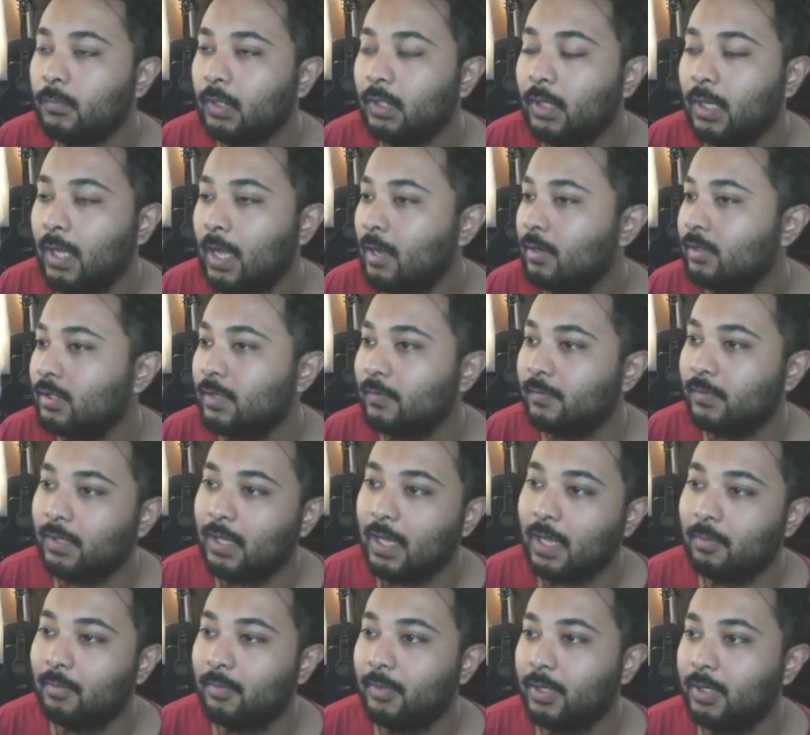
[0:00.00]
Definitely
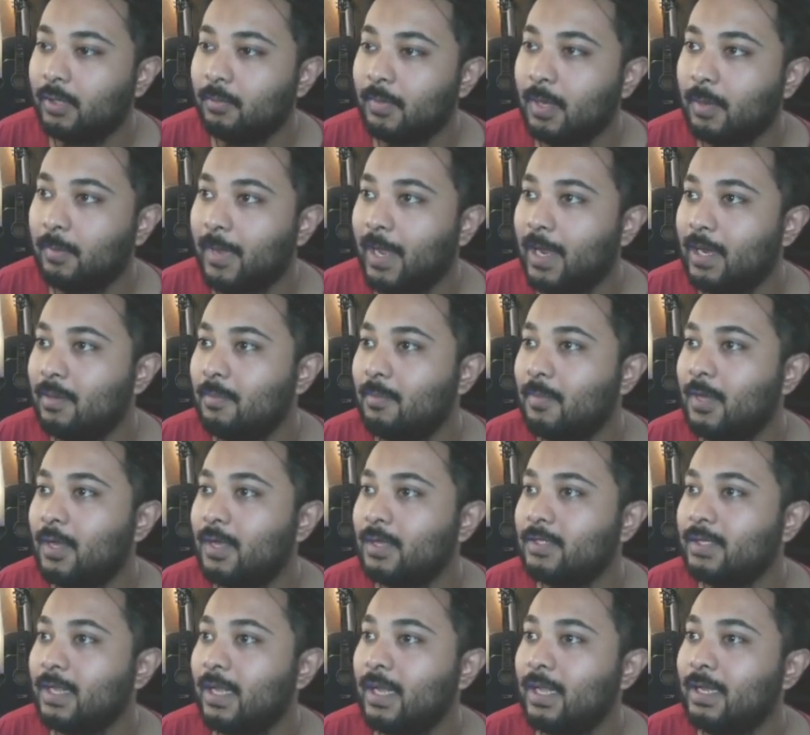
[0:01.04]
I'll bring in my
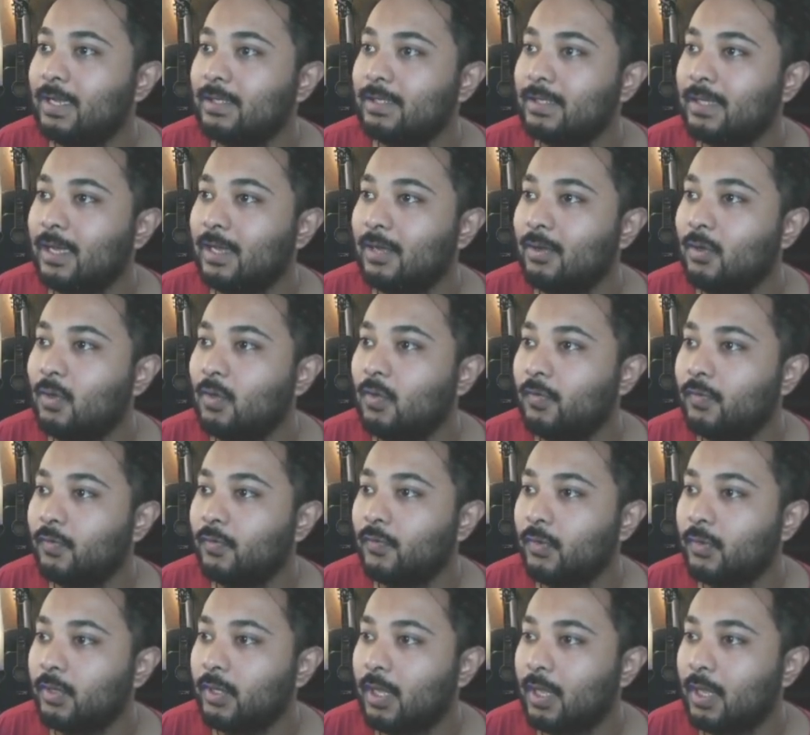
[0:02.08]
Mandibuzz, and it's kind of over
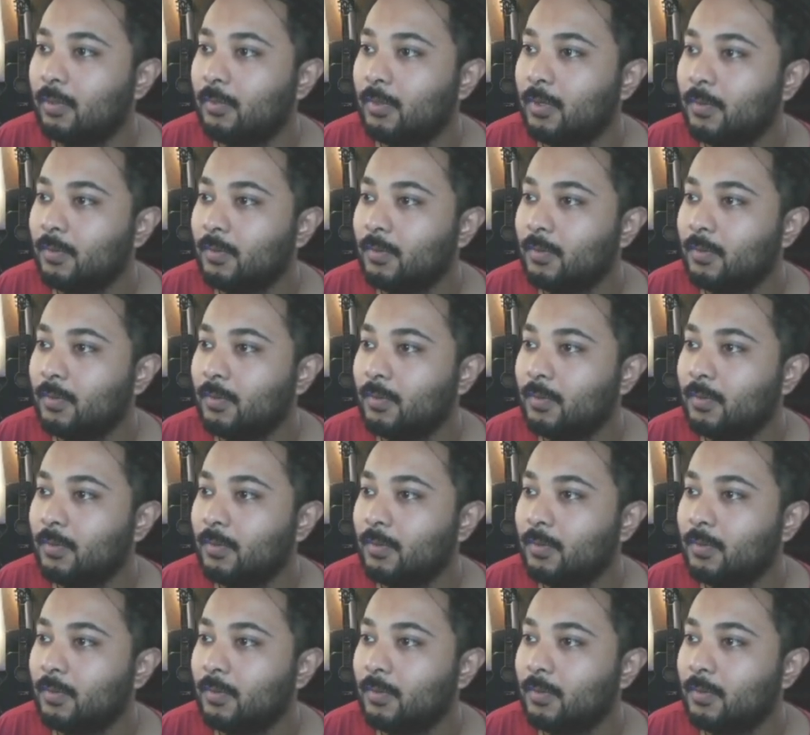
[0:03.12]
for them.